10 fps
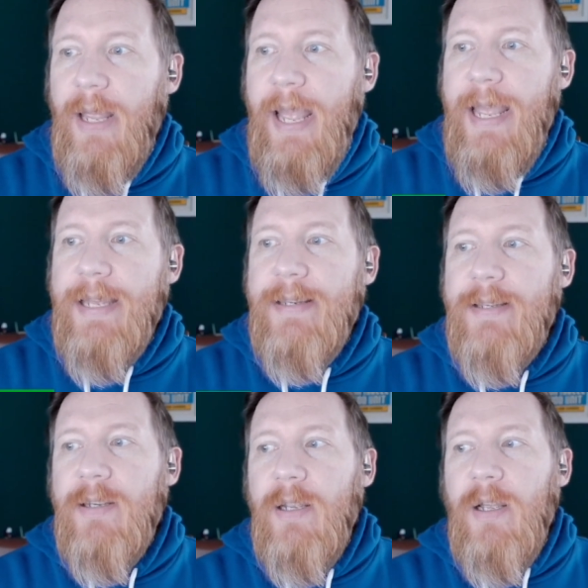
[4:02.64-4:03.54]

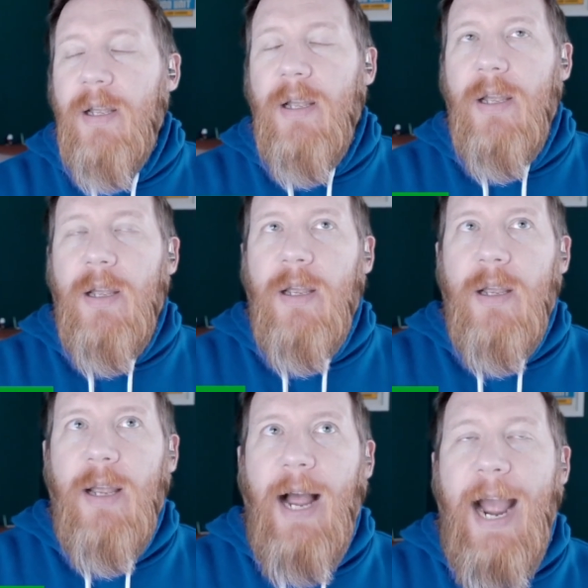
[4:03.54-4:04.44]
And
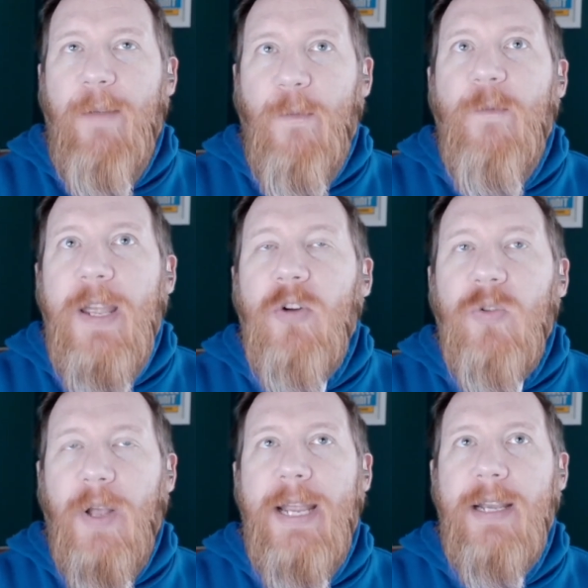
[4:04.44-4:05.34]
I
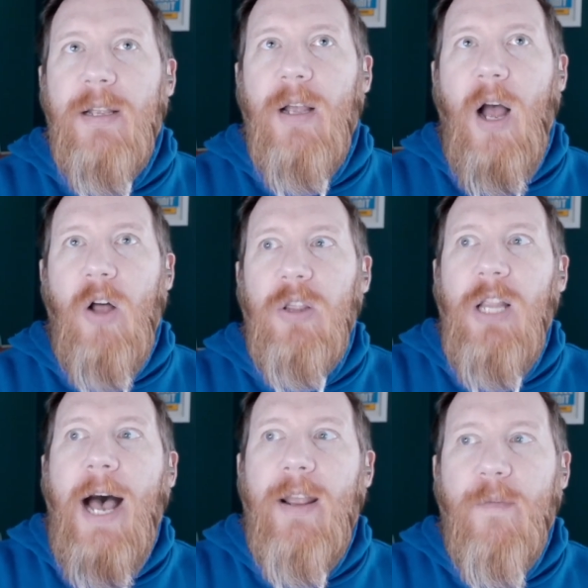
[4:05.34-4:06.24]
feel like a
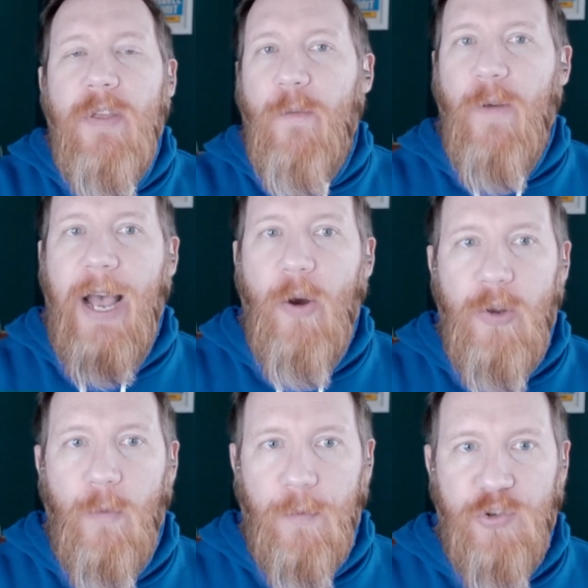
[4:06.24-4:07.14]
lot of the
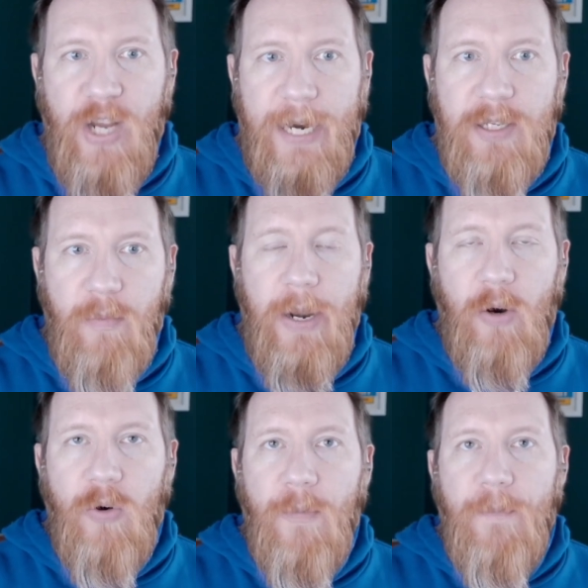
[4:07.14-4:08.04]
value for Jackson
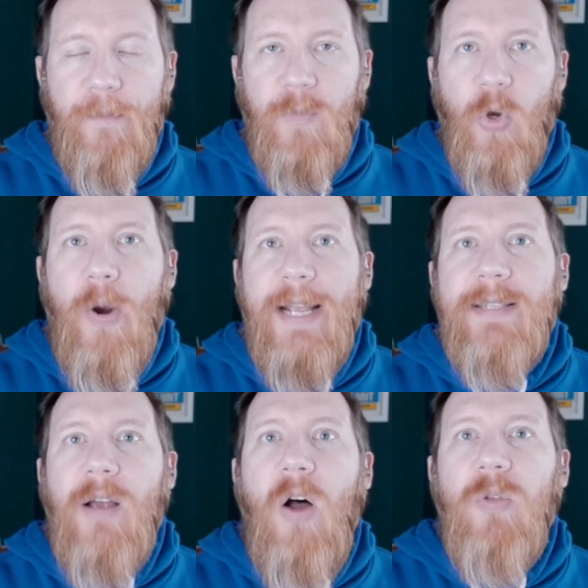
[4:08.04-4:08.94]
Merrill, or I
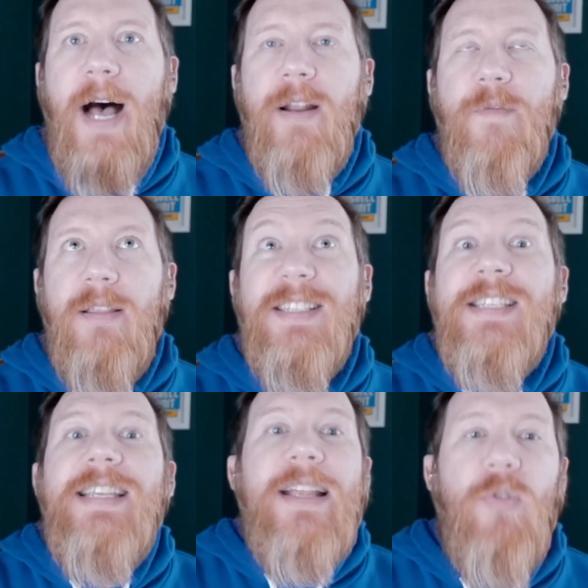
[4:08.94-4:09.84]
guess a lot of the
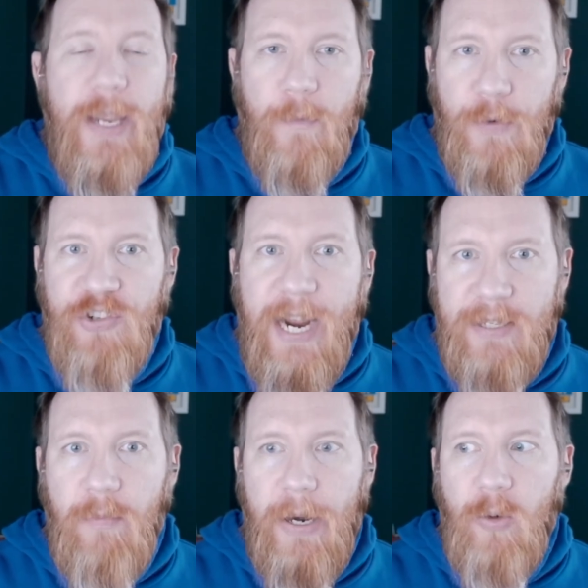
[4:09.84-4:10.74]
ceiling for
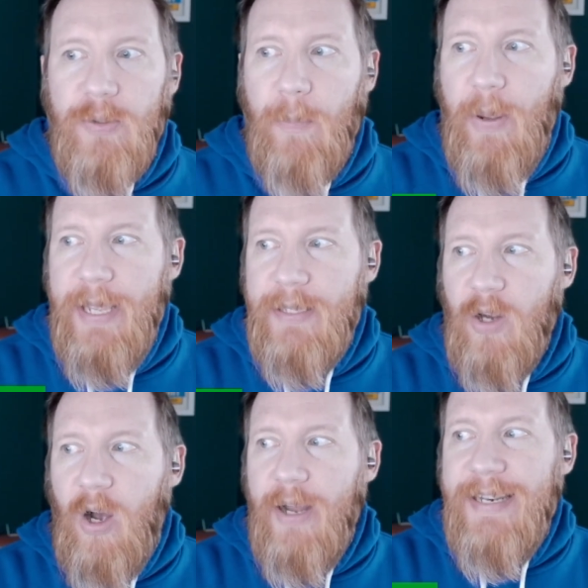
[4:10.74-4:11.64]
Jackson Merrill, depends
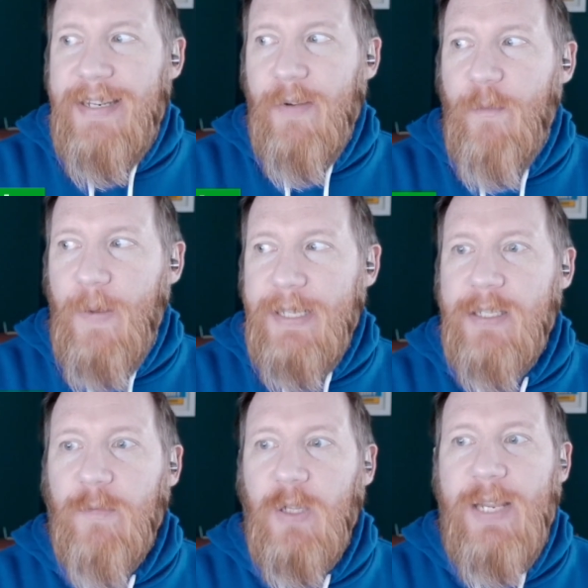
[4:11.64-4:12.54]
on
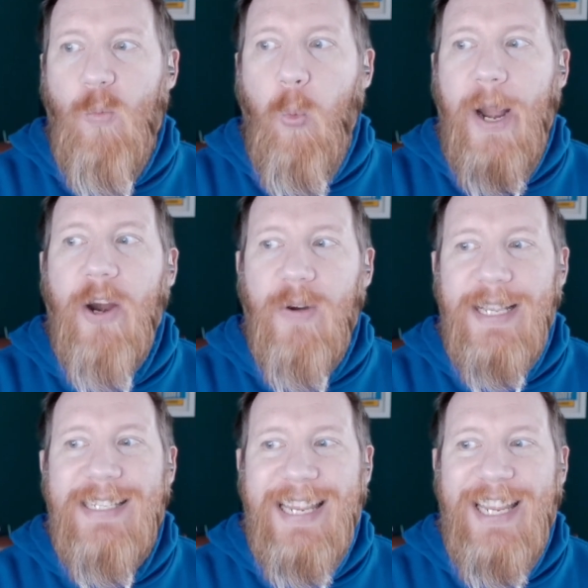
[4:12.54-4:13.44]
defensively where
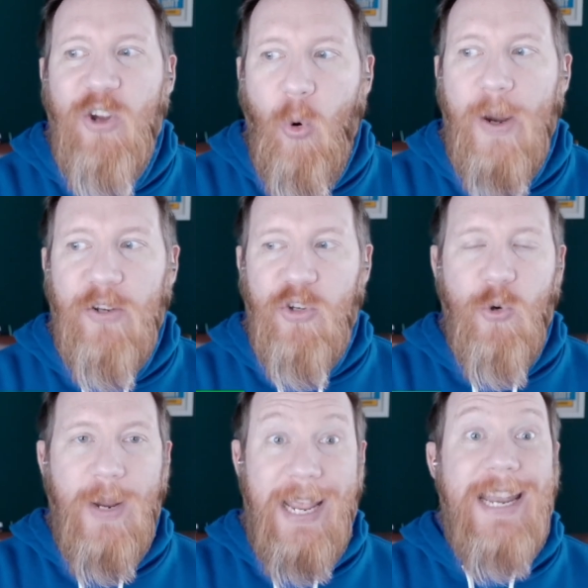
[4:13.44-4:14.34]
is he going
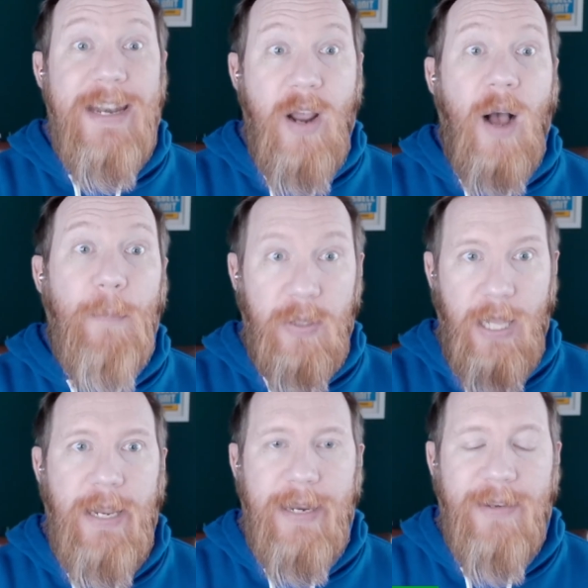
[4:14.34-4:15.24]
to end up
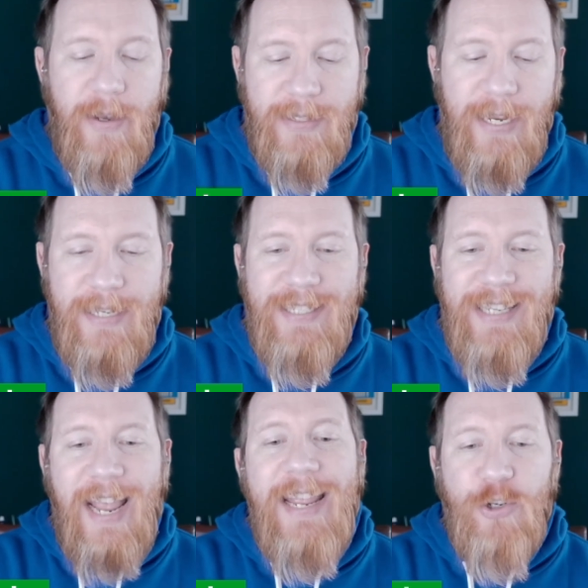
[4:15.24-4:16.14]
playing. Does he
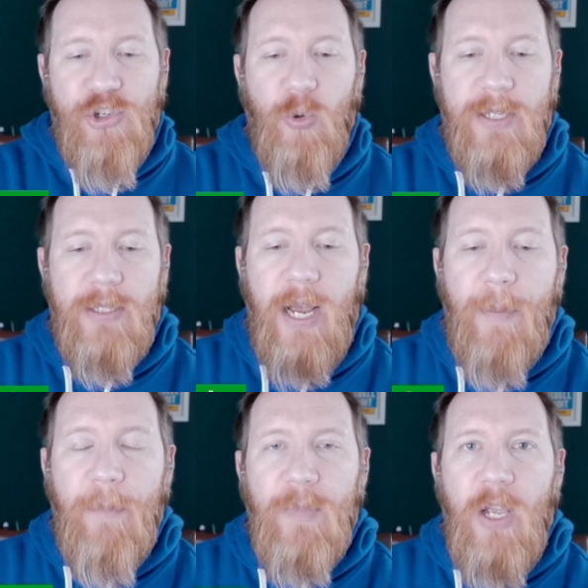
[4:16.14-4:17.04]
stay at
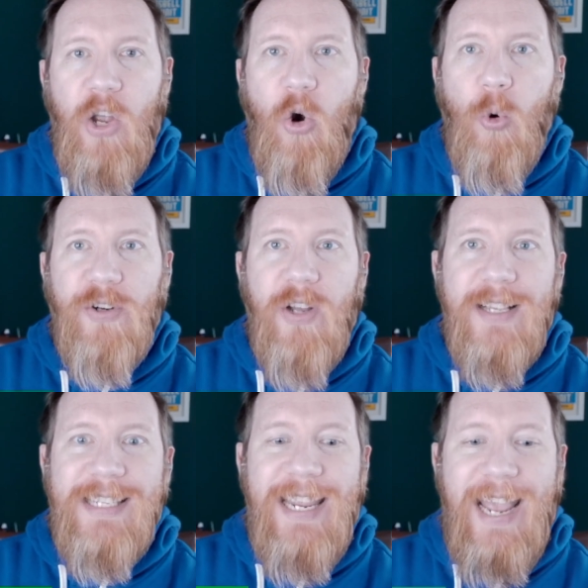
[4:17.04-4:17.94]
shortstop or
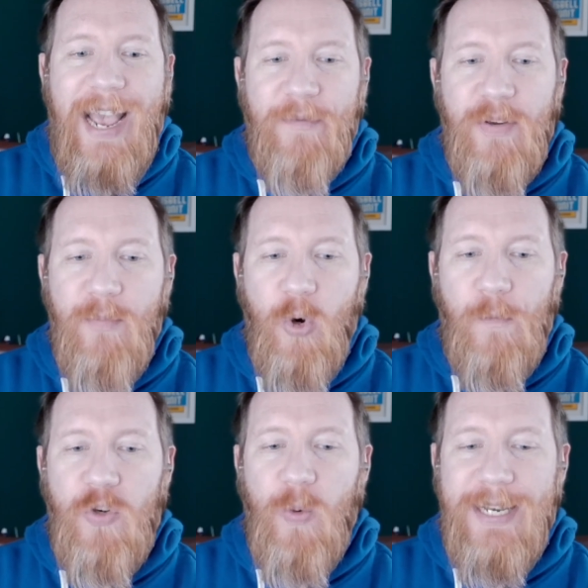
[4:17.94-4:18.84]
does he have to
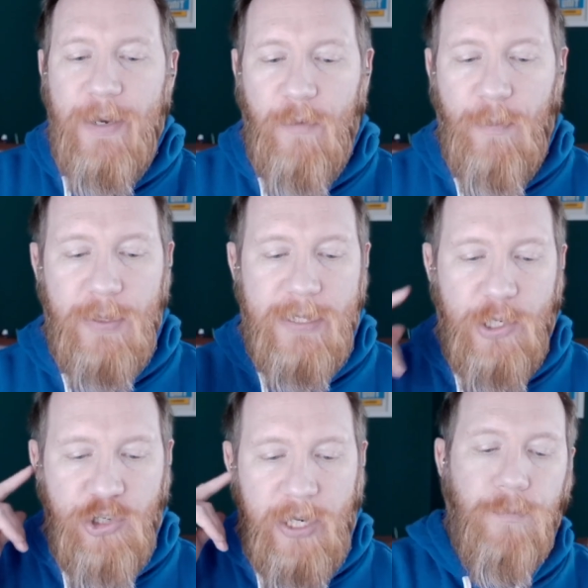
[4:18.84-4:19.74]
move to a different
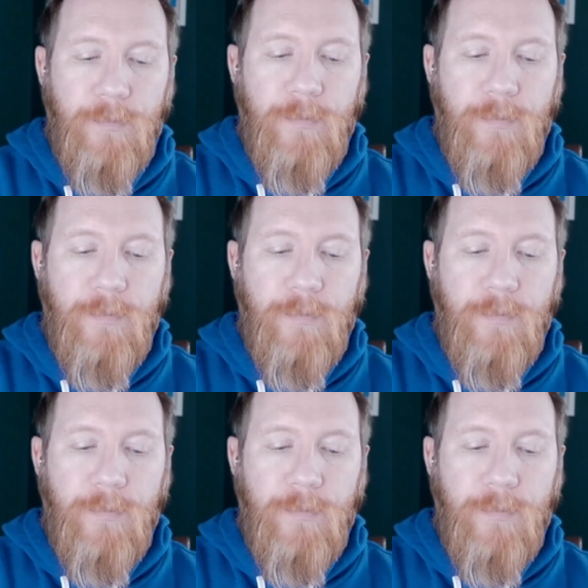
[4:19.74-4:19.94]
position?